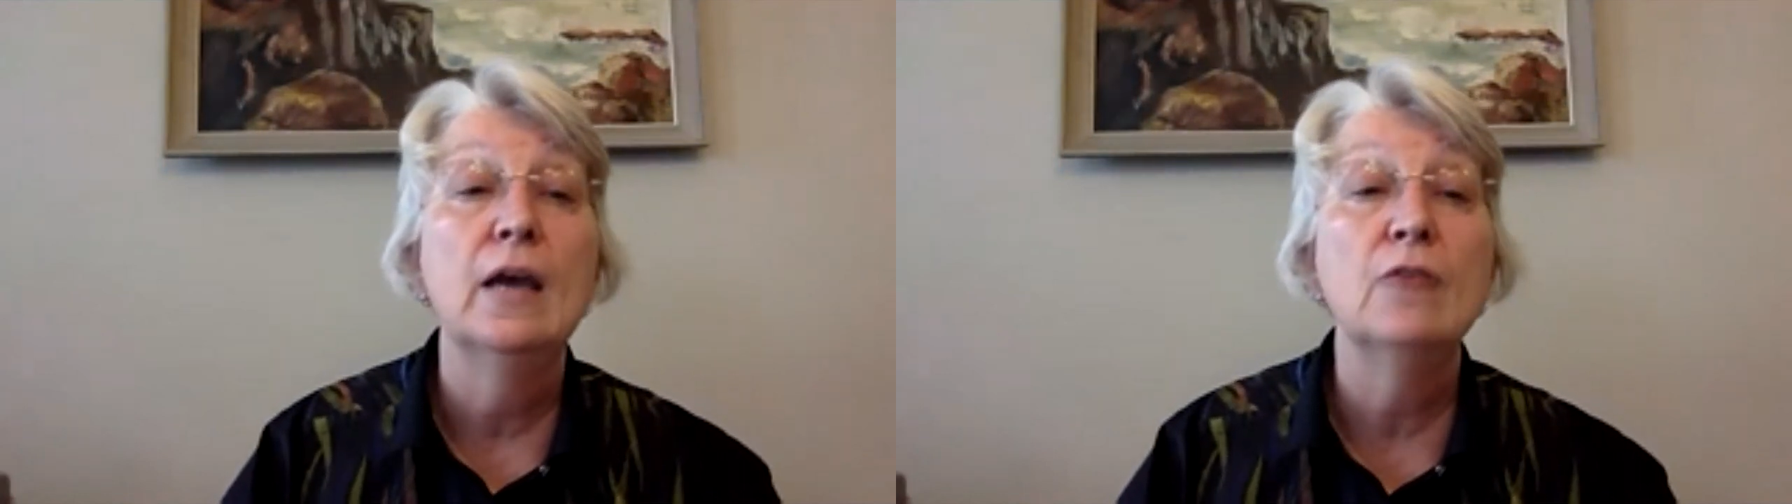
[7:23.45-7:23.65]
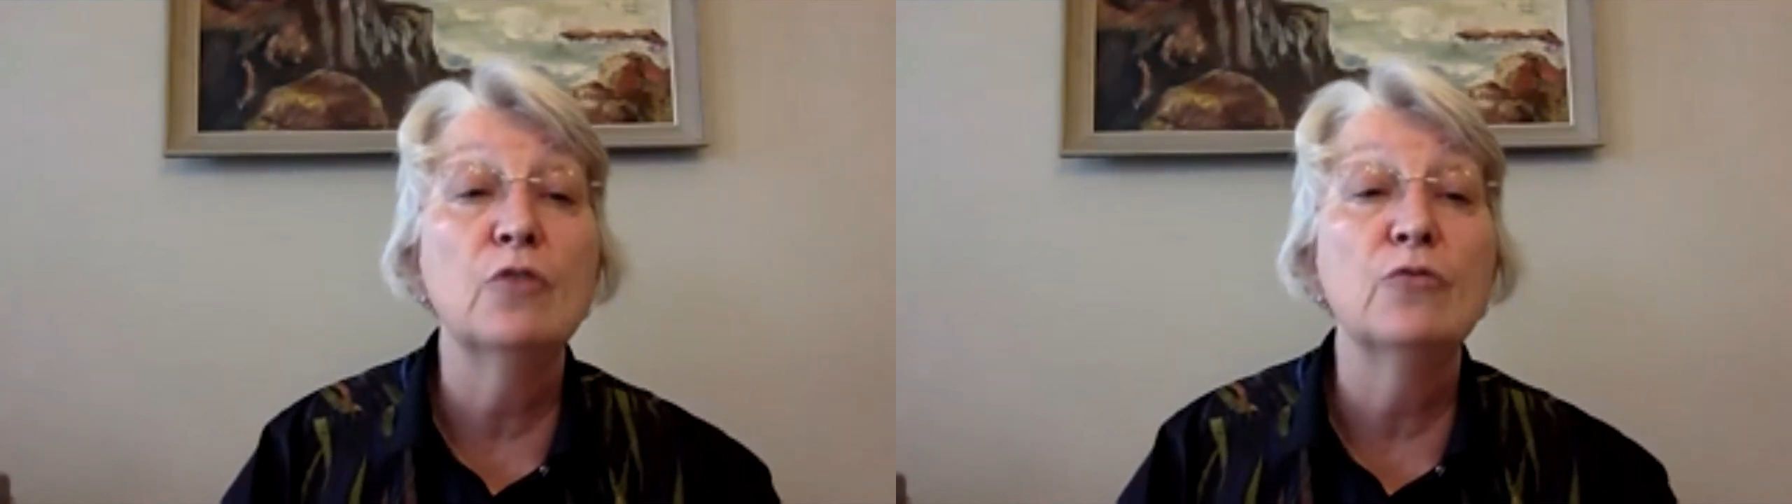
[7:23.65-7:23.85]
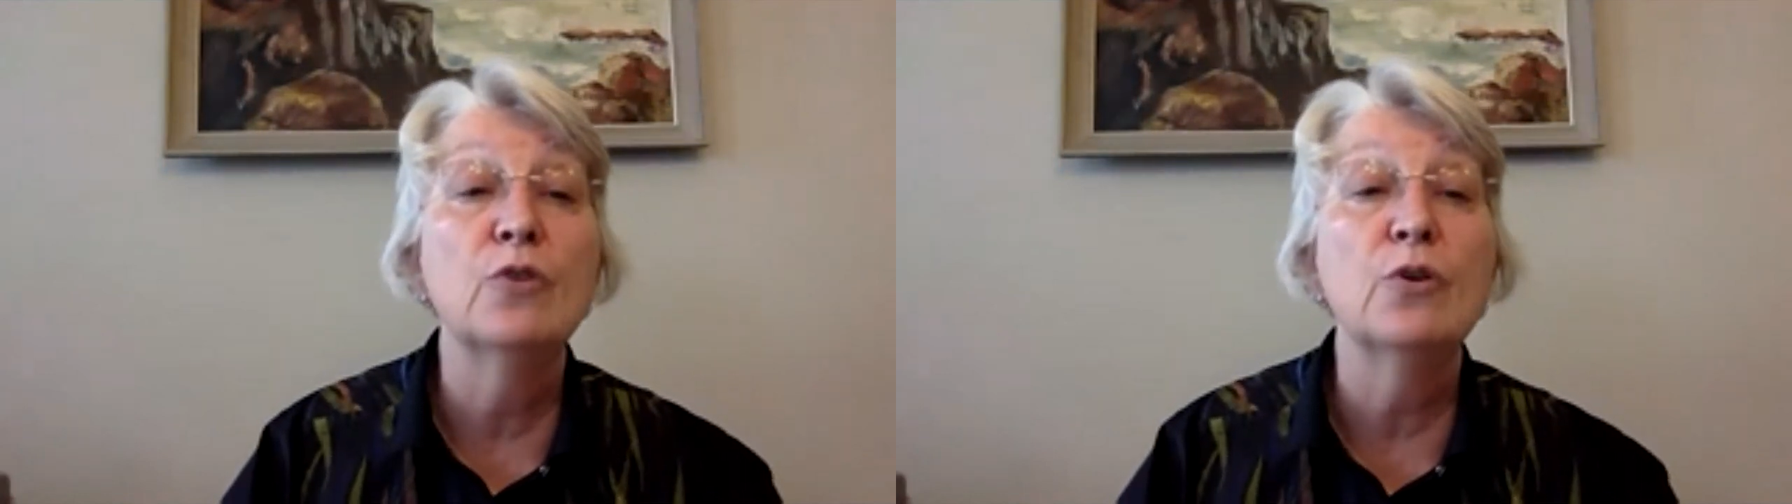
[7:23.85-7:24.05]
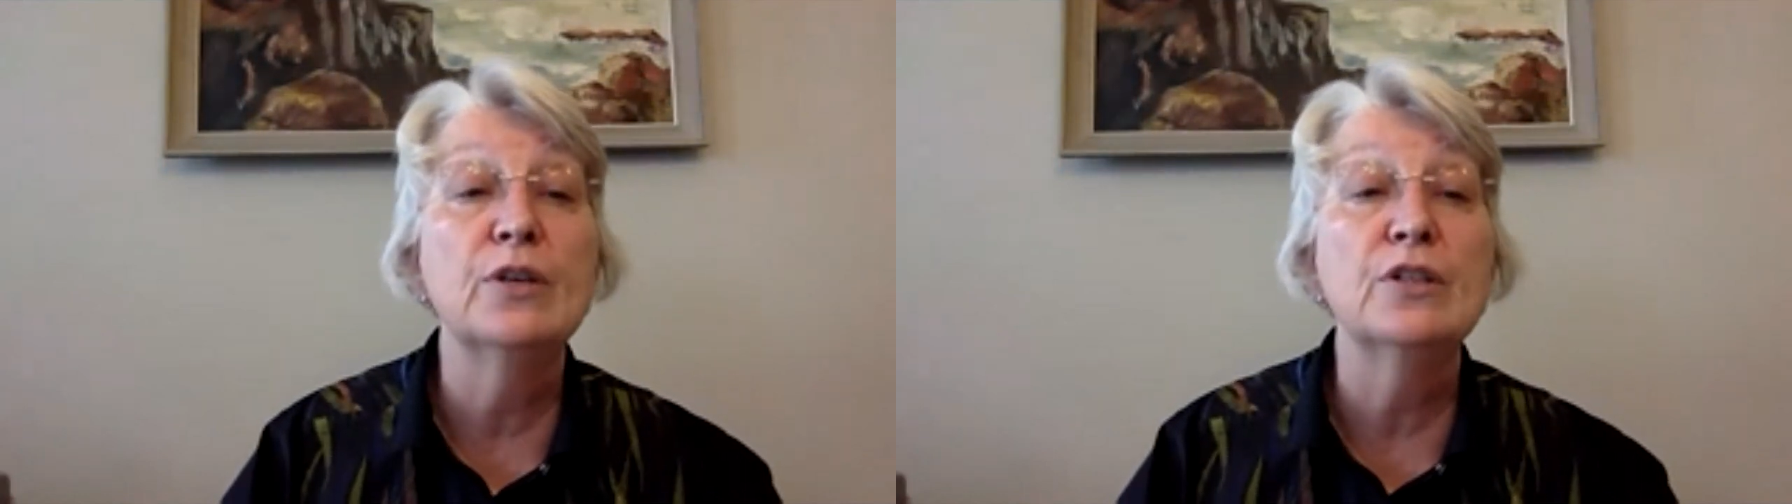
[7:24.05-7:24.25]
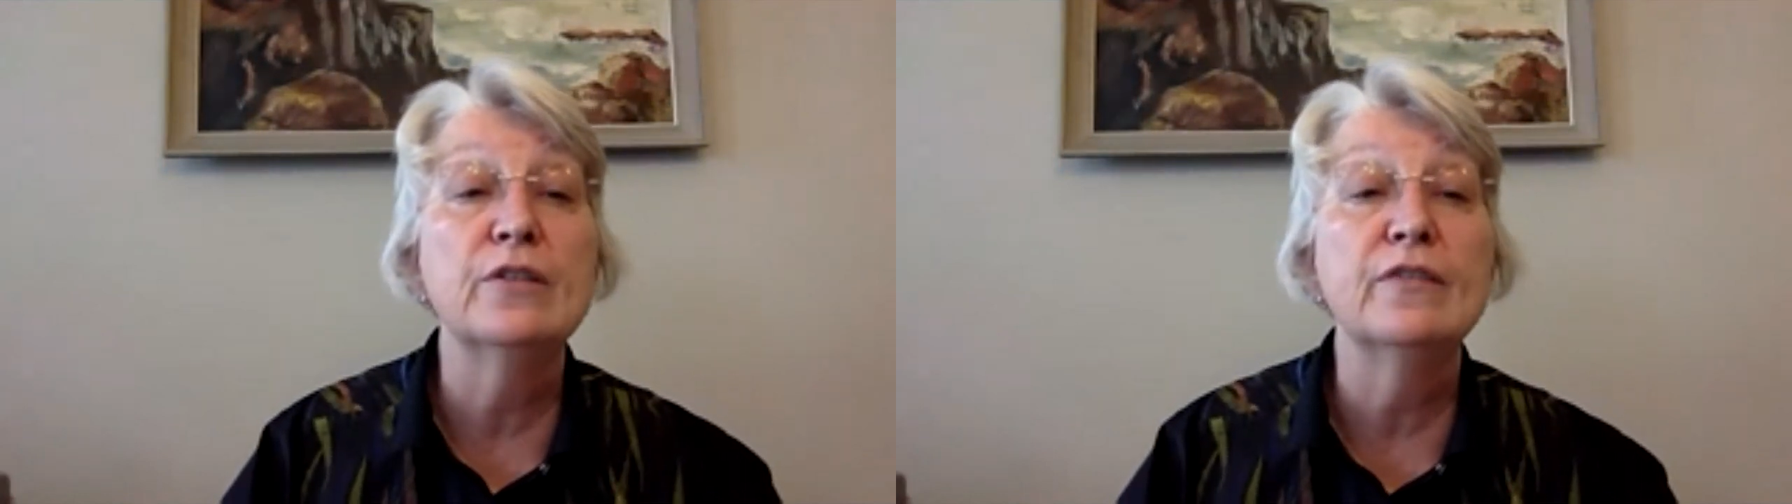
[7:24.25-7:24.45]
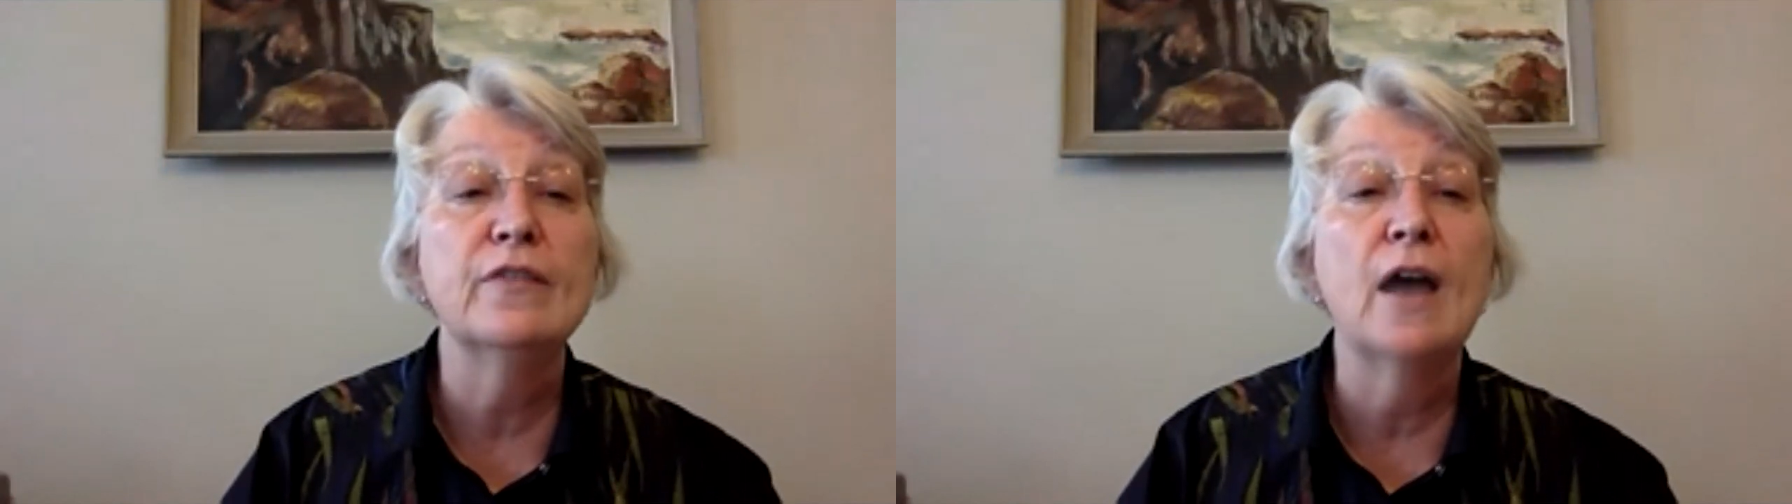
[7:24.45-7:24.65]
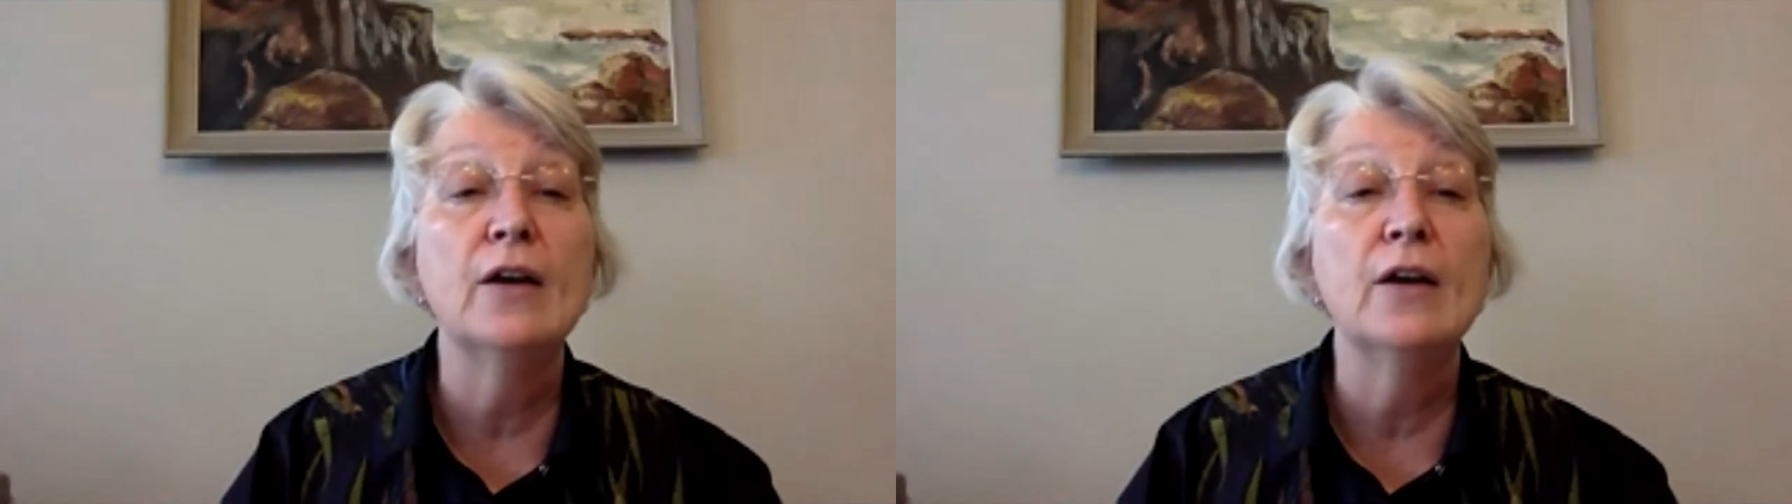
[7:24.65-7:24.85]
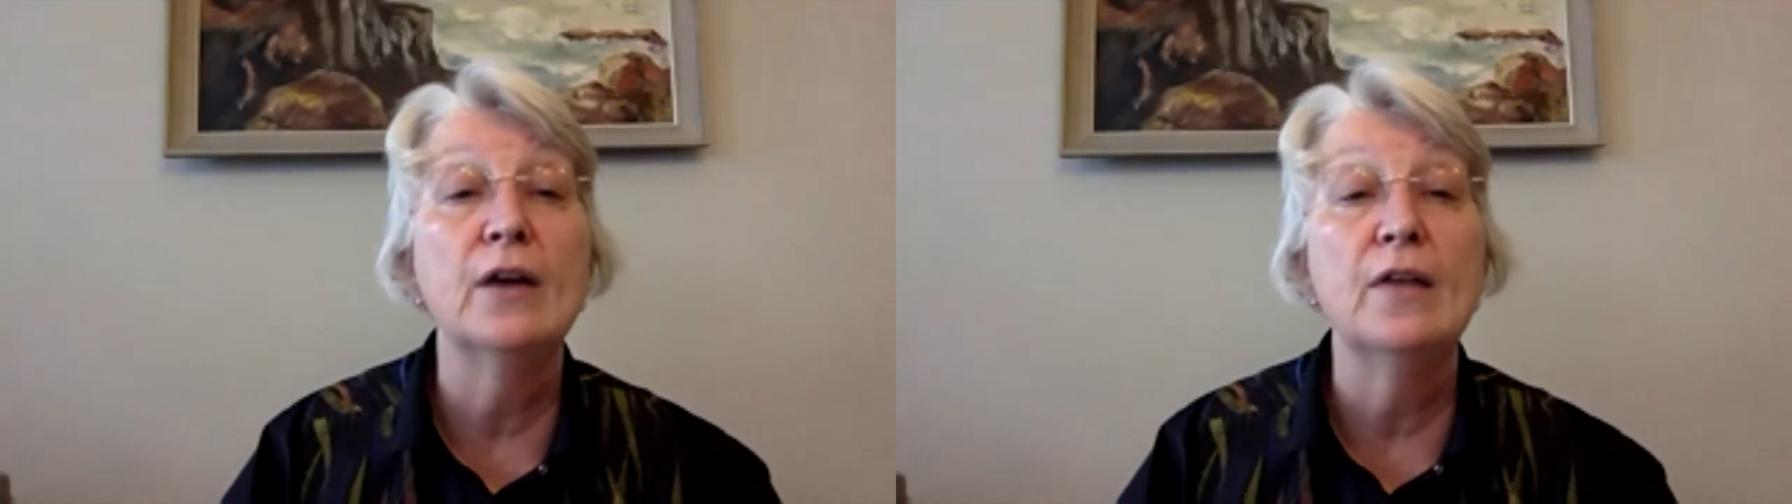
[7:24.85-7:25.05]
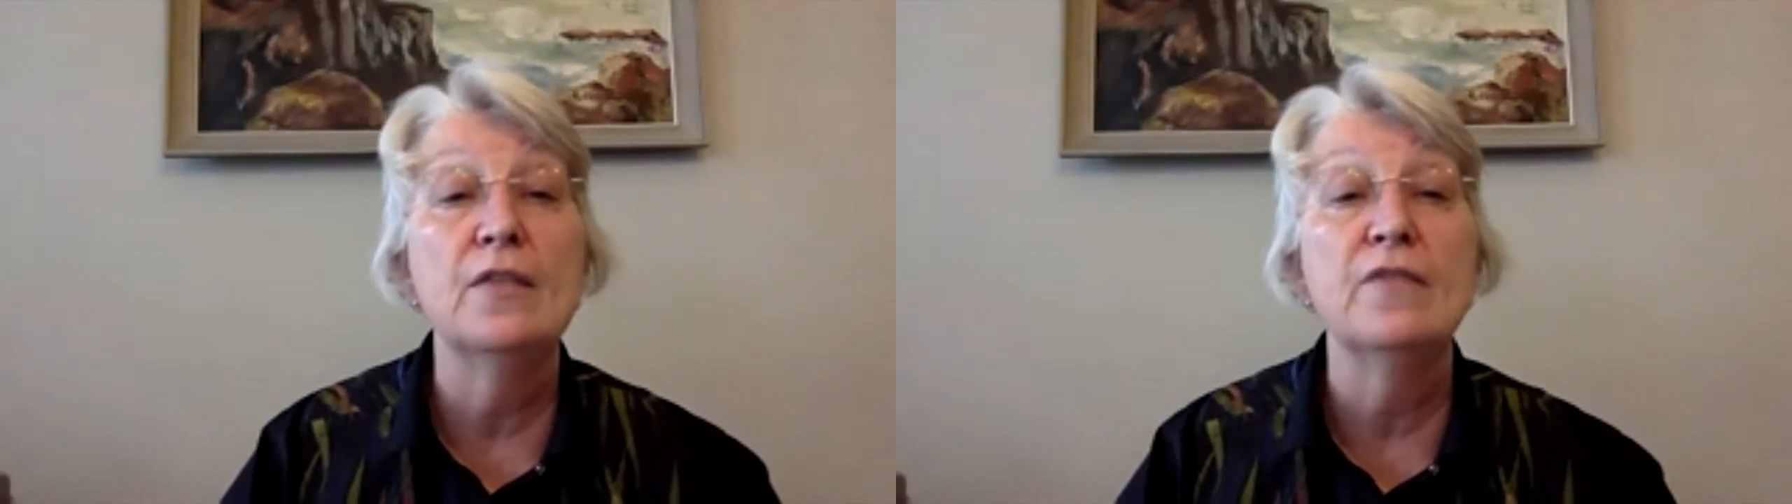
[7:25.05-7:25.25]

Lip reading: and referring to fire and the